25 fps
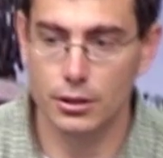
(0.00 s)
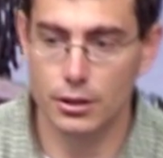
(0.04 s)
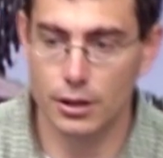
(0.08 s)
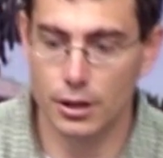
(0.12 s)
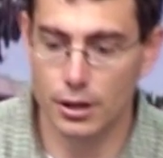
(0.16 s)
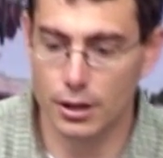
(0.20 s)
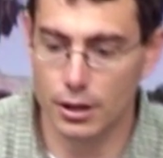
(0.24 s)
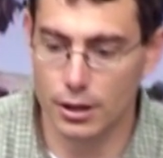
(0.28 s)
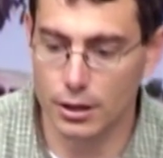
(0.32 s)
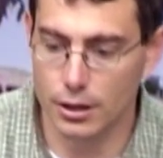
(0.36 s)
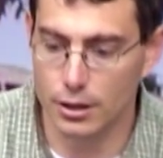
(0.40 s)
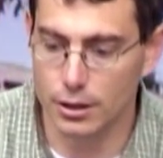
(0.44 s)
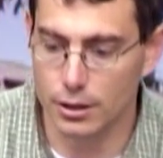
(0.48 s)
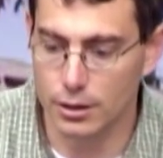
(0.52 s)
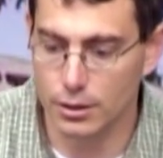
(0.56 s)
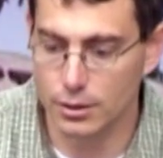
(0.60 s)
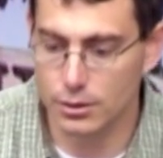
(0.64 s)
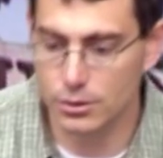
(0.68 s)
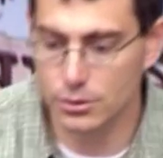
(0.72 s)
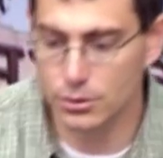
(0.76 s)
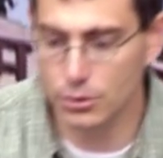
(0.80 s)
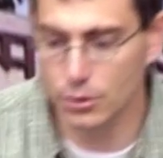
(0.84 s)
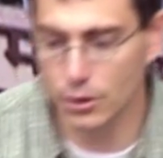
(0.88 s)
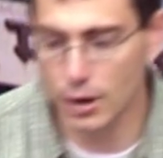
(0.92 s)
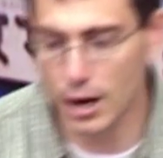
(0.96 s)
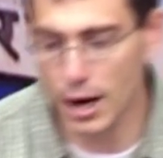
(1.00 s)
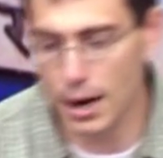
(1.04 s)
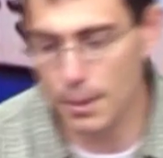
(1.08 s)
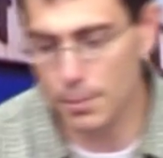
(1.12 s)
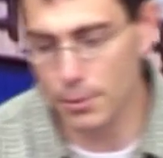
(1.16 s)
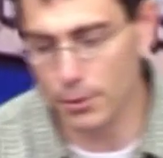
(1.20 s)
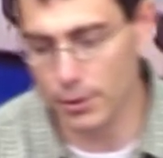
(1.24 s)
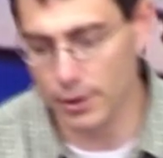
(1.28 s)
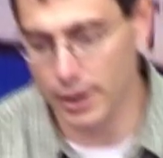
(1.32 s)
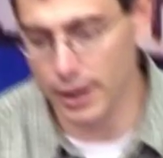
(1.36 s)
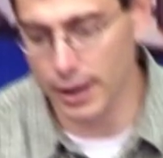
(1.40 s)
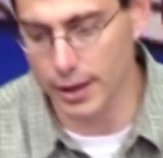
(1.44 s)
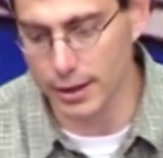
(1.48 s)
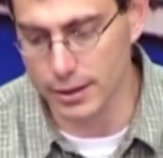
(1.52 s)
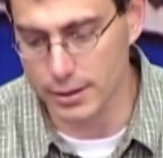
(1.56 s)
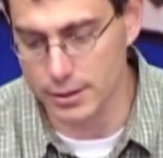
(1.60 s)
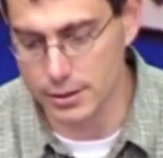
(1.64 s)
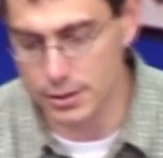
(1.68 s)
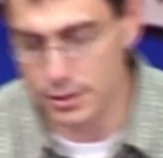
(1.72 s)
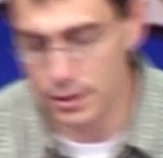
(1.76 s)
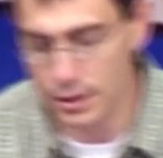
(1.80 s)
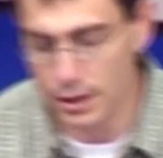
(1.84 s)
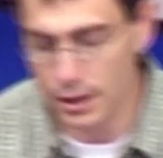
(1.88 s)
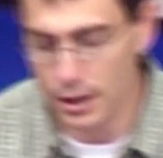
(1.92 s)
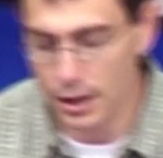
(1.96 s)
uh, two
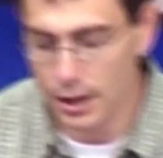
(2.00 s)
operands,